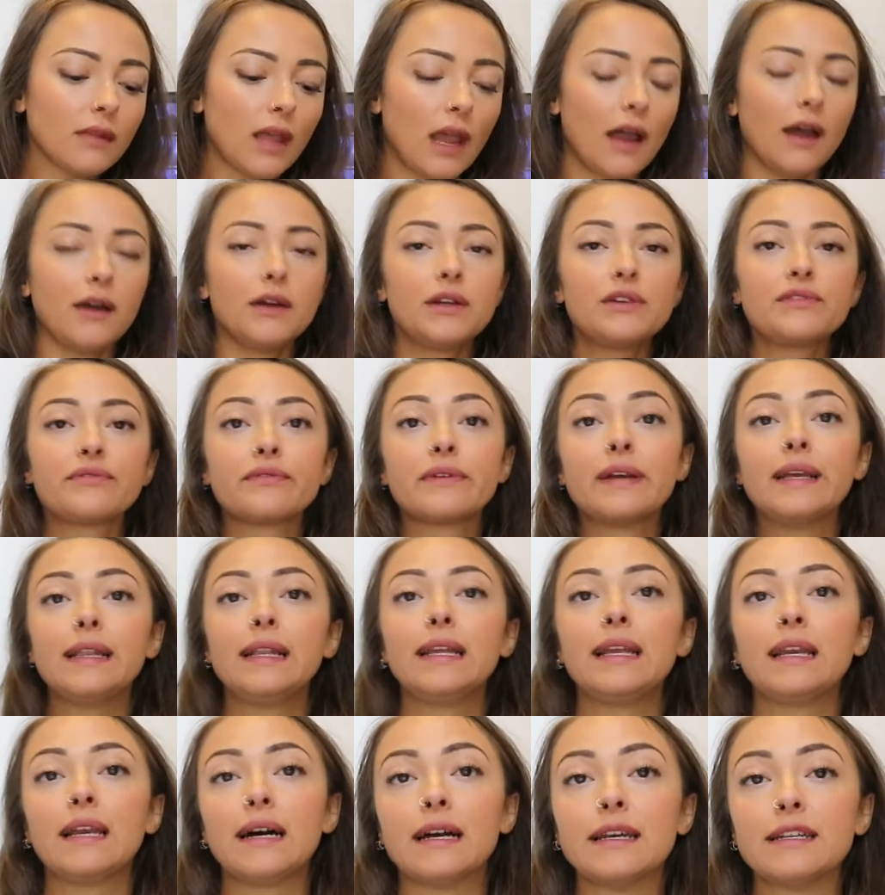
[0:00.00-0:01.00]
I would
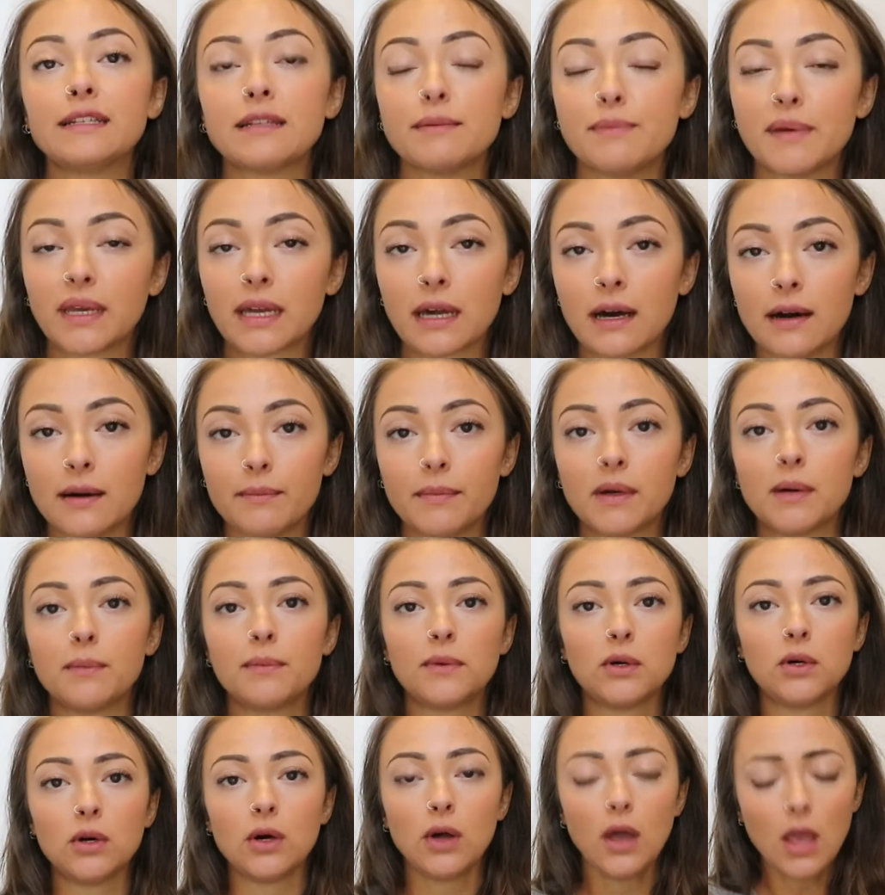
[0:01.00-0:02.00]
really like to become a
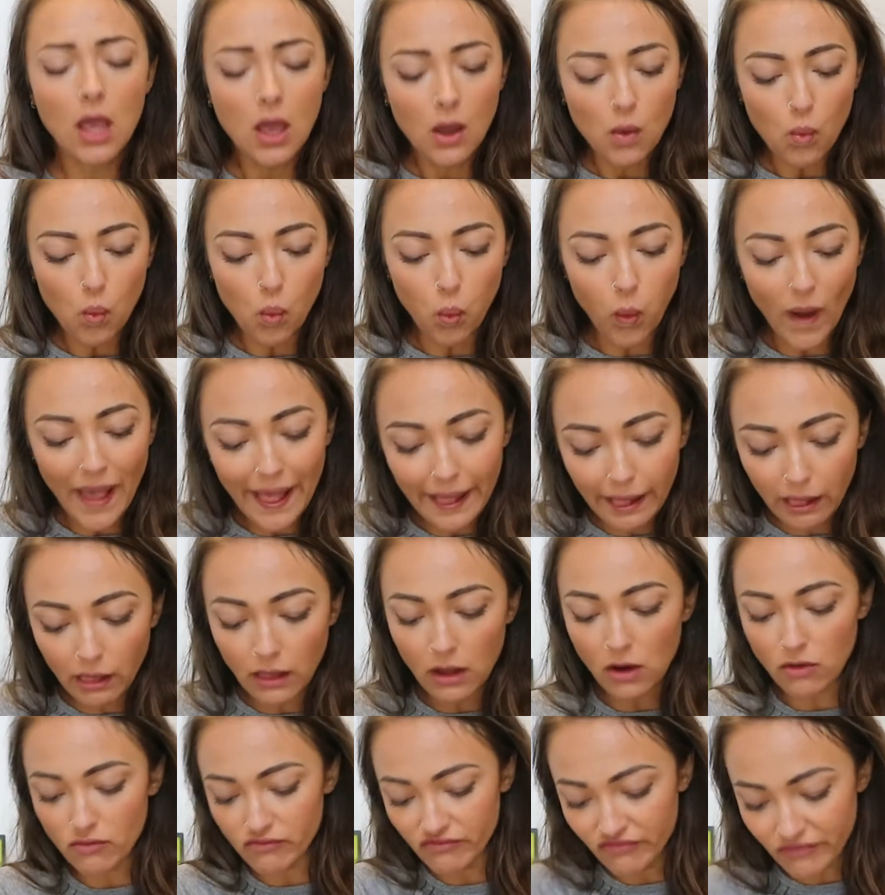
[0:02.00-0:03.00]
more
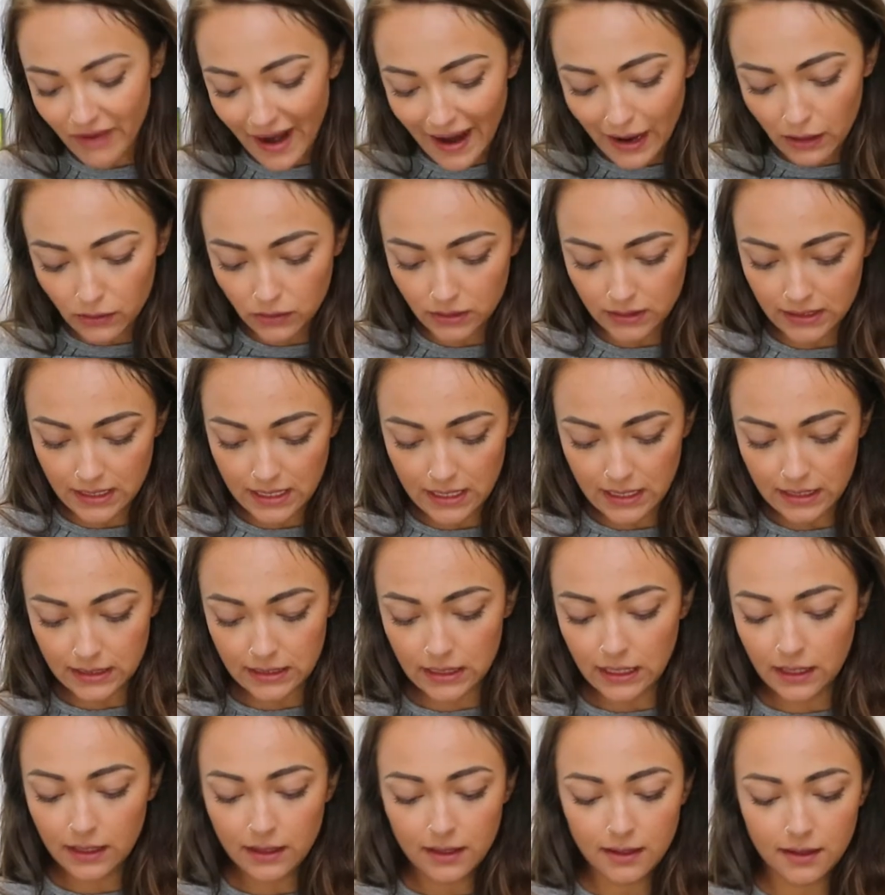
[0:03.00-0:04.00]
well-rounded
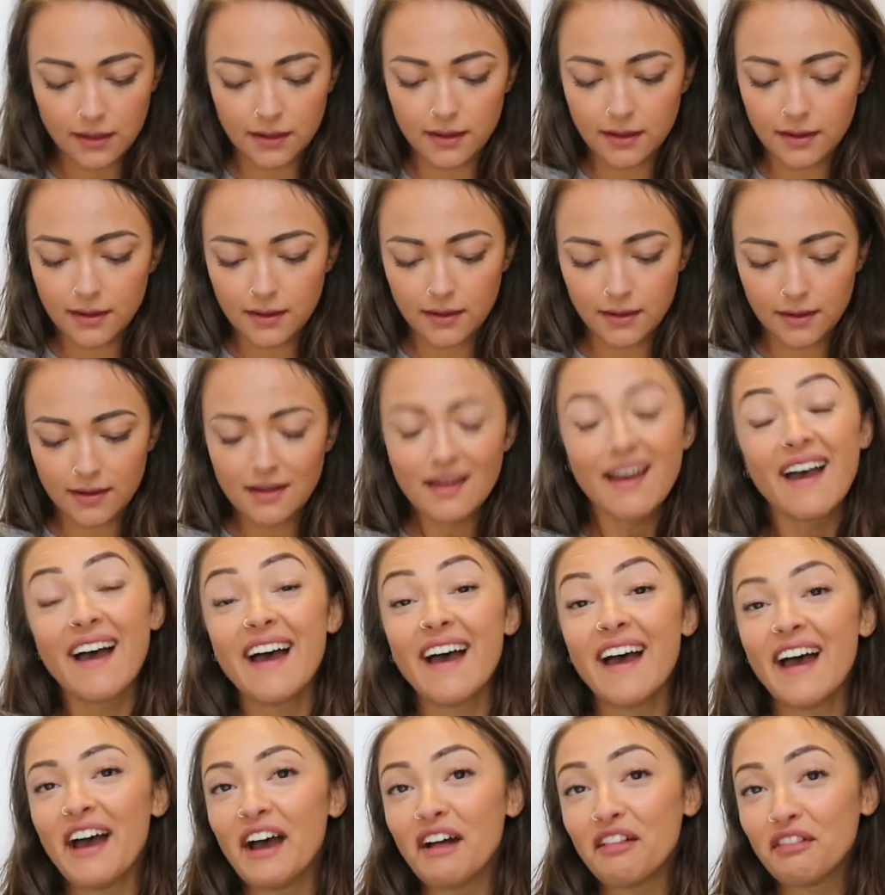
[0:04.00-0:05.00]

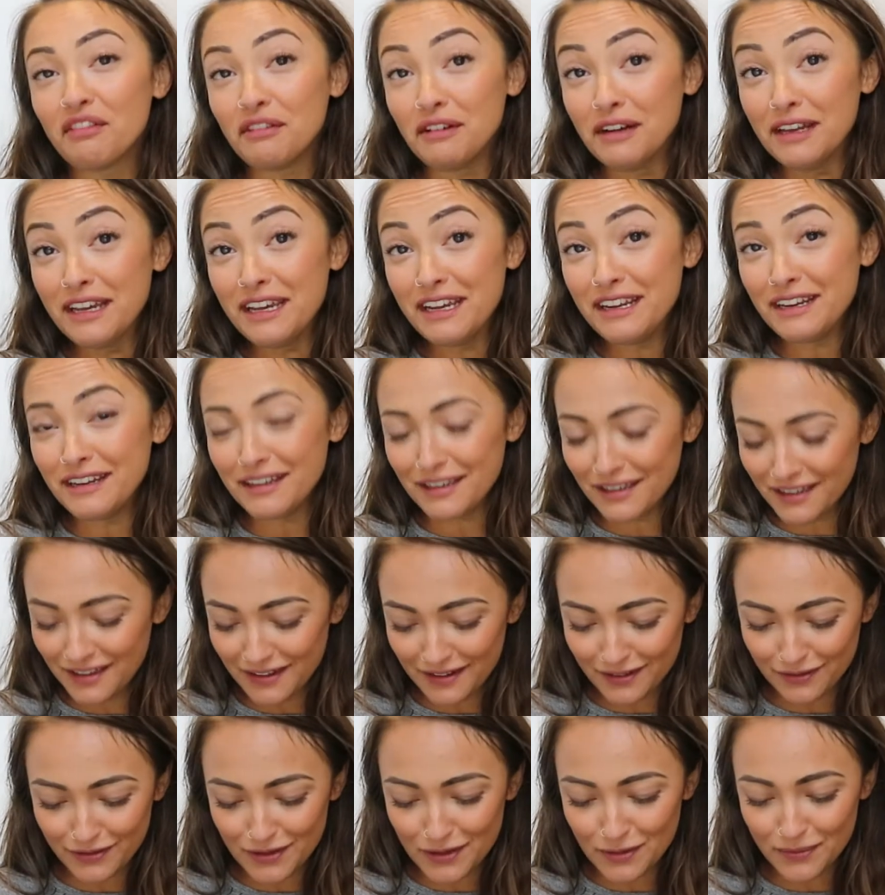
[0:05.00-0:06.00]
athlete,
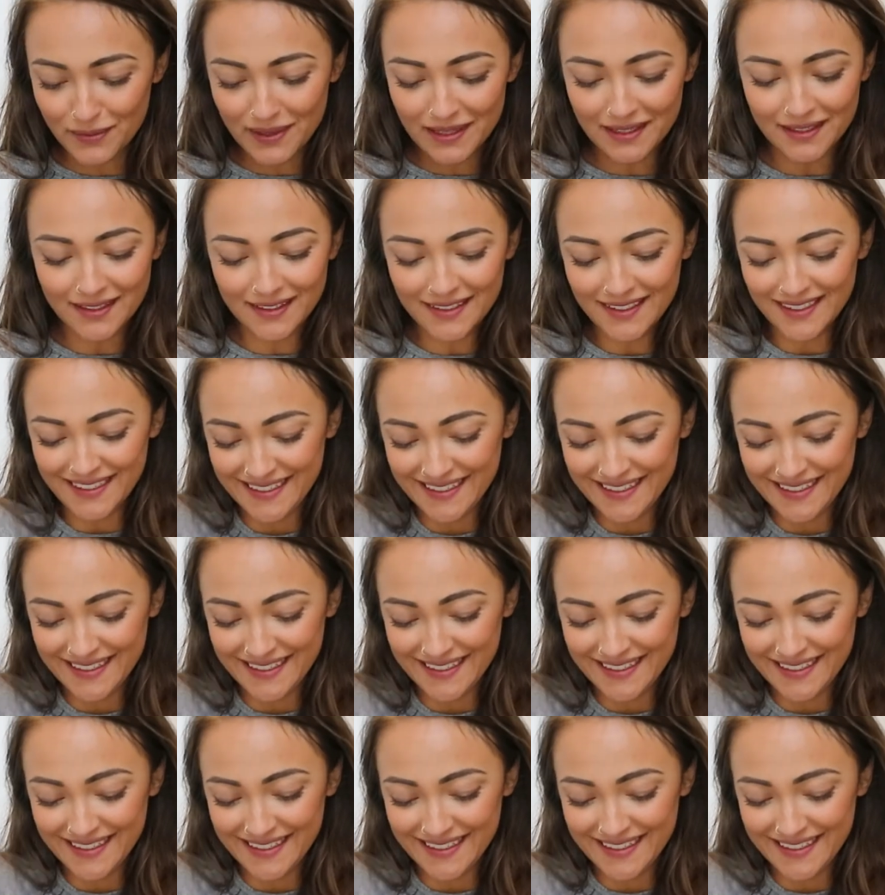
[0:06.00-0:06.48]
if you will.